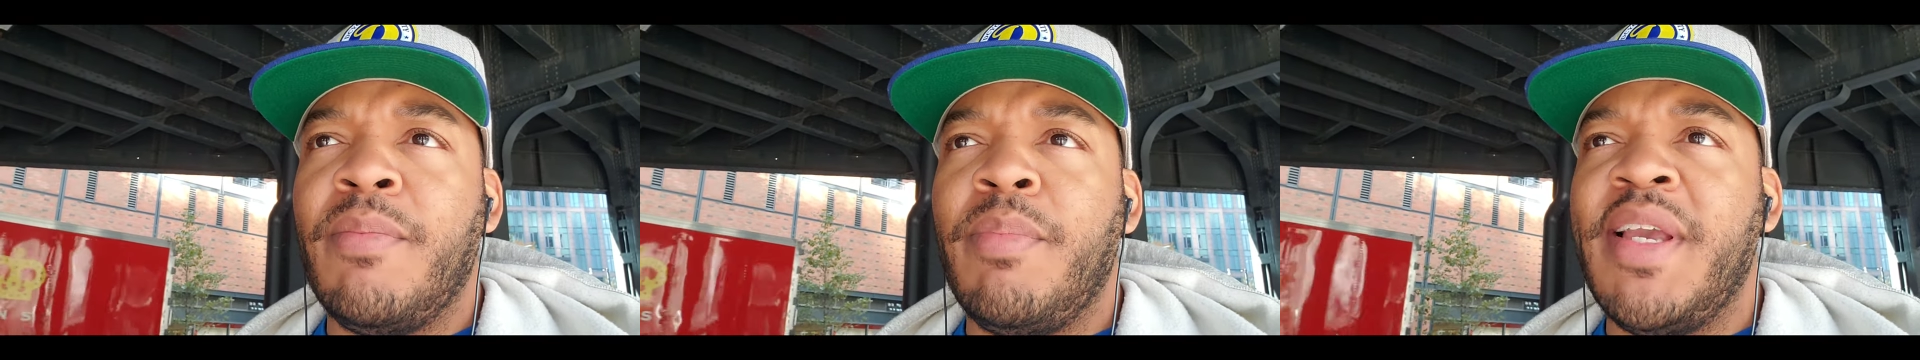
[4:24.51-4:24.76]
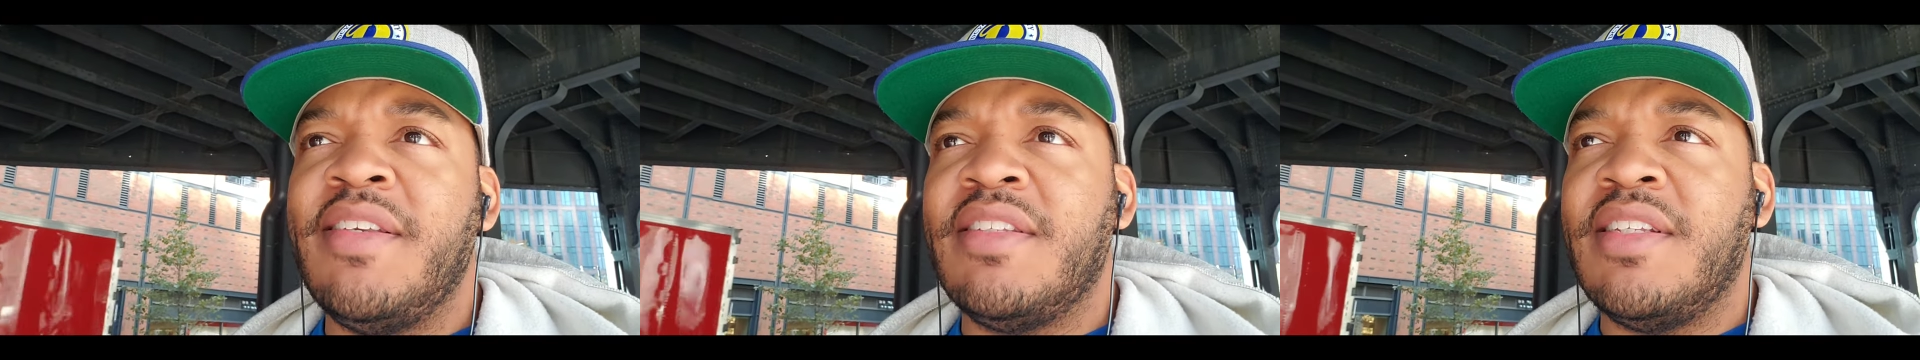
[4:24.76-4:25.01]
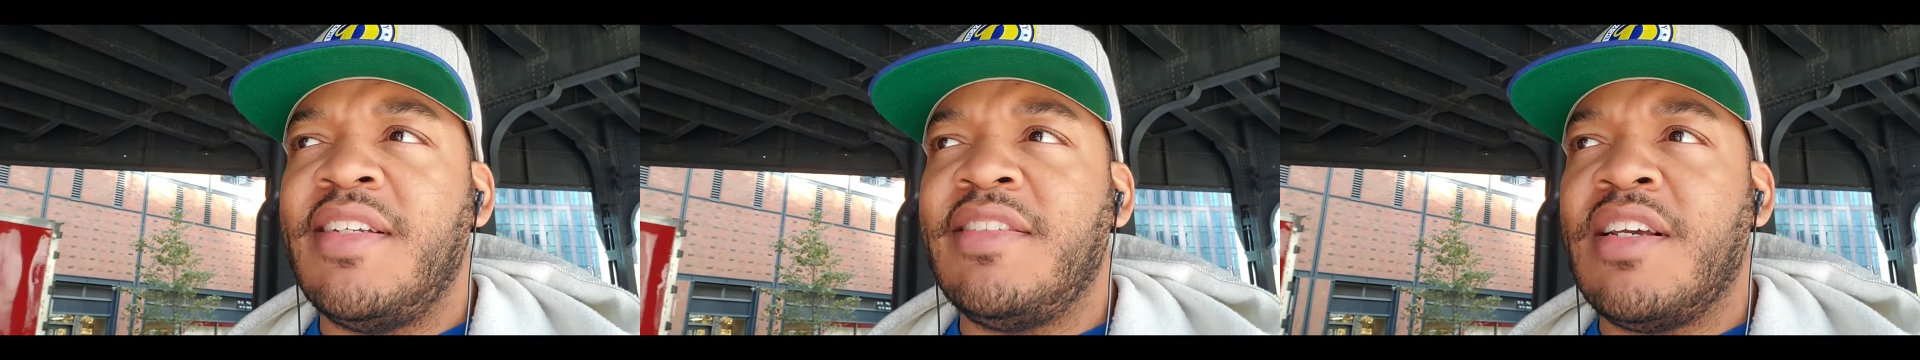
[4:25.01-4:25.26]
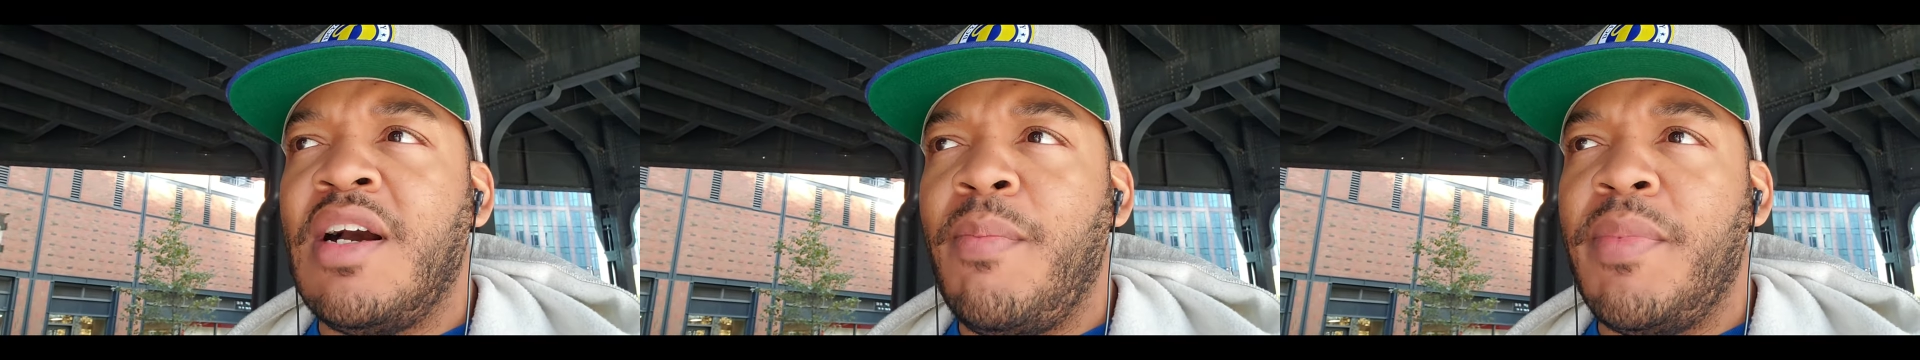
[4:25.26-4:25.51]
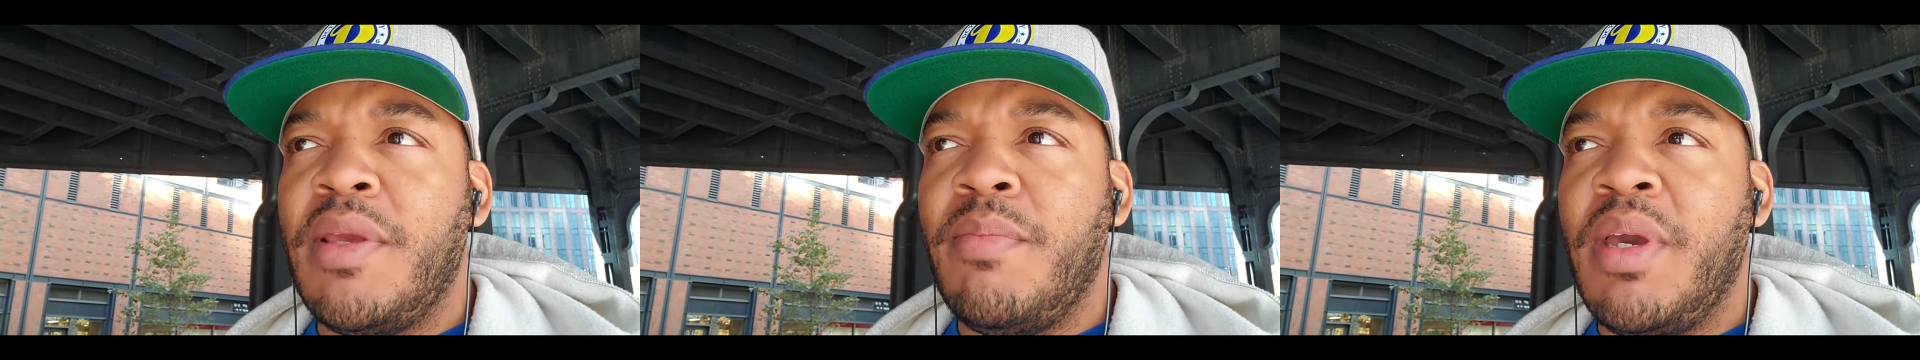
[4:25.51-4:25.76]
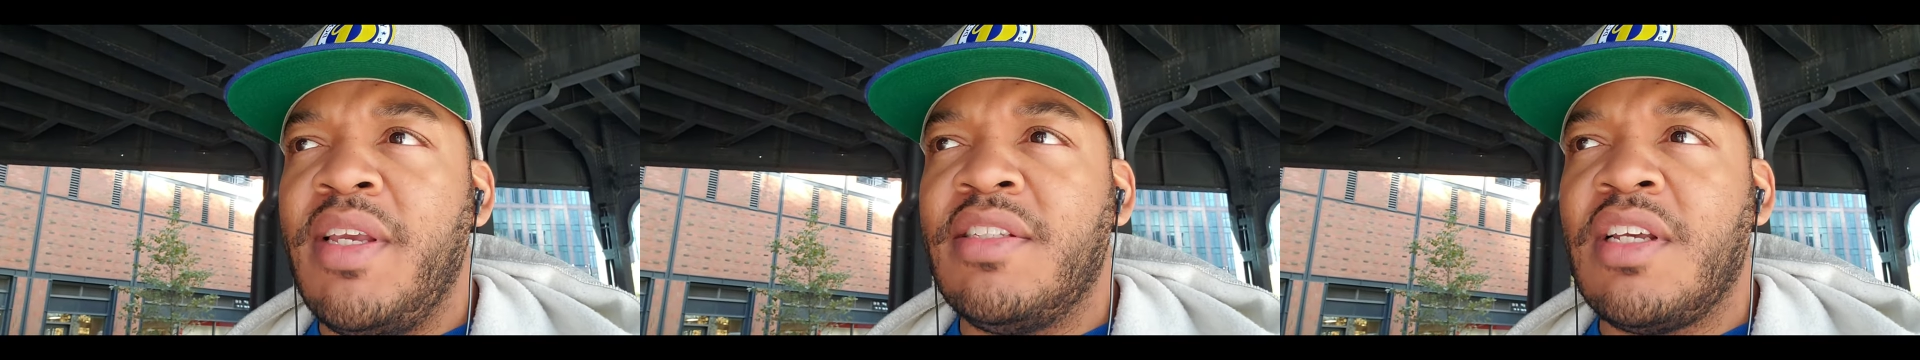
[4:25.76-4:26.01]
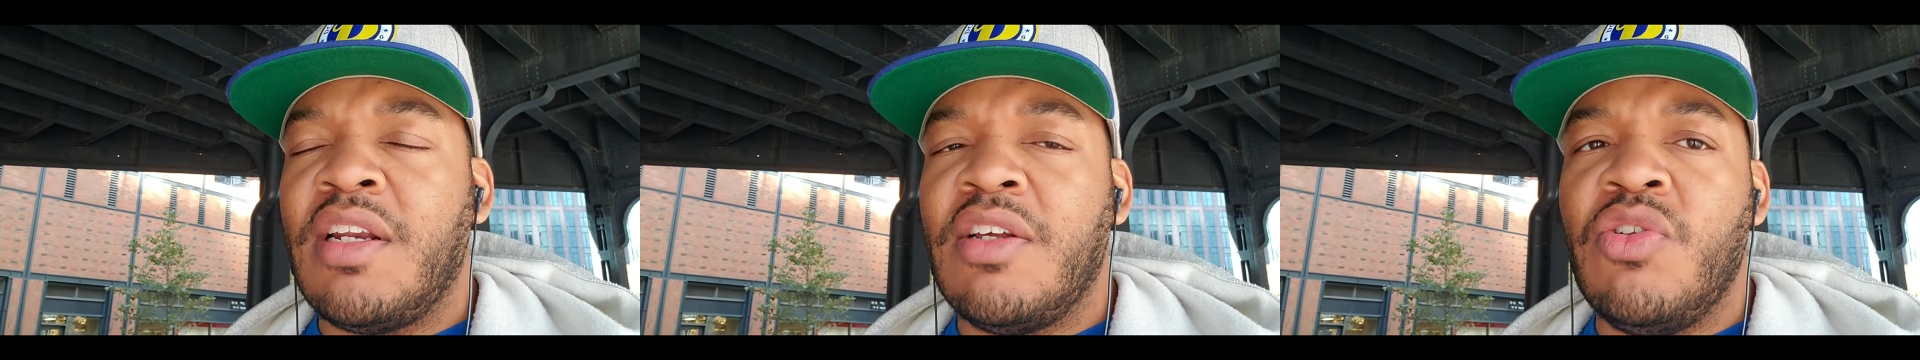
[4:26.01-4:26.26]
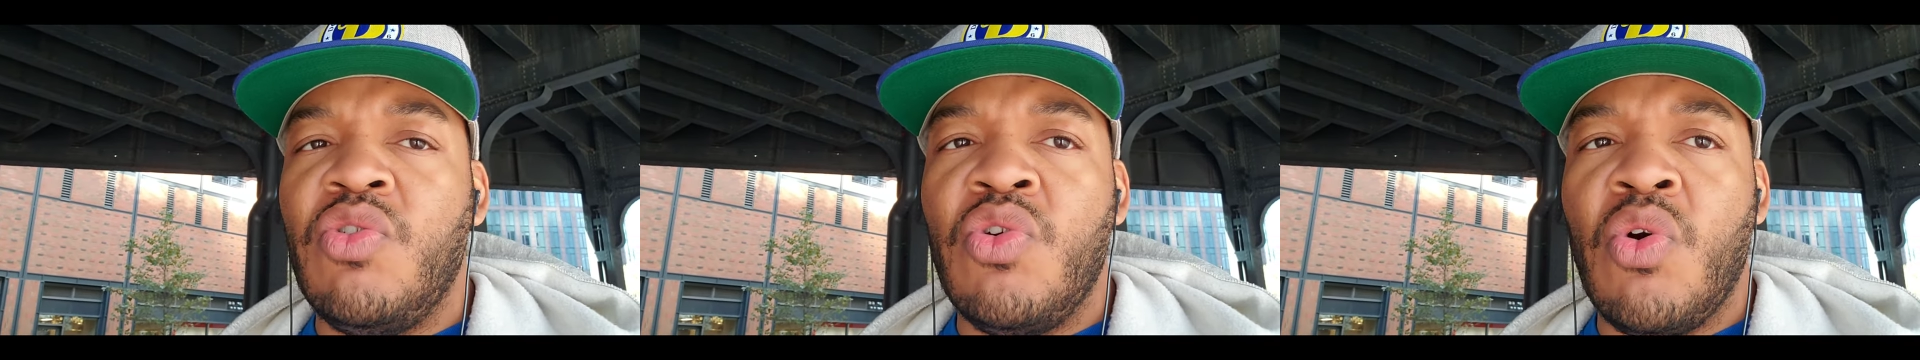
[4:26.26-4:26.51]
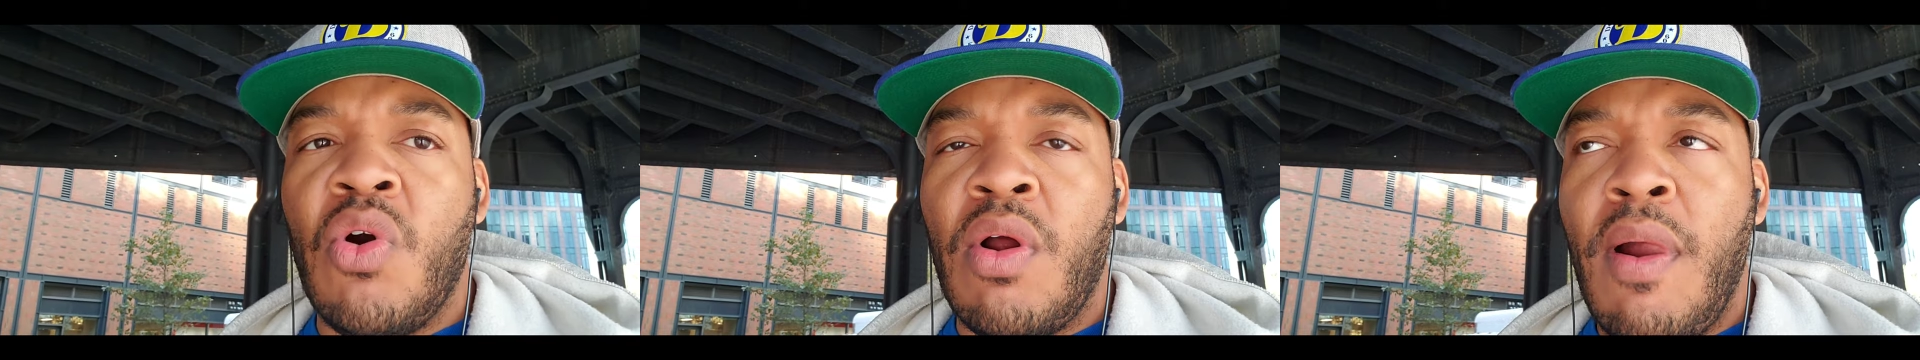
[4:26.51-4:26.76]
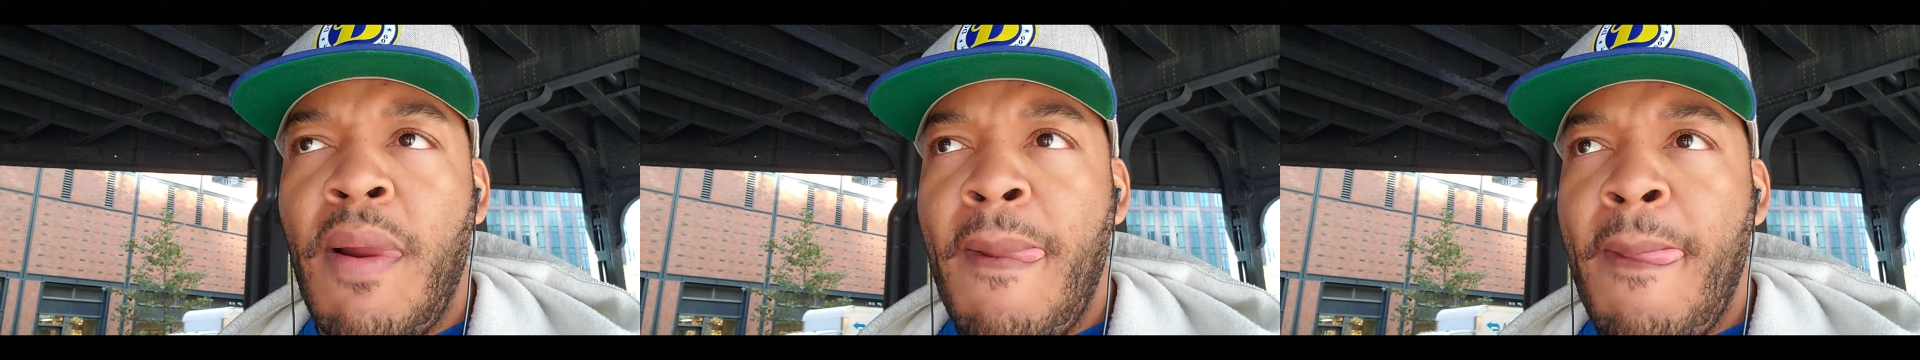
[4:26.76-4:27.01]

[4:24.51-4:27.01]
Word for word: They're based that's a company based out of New York.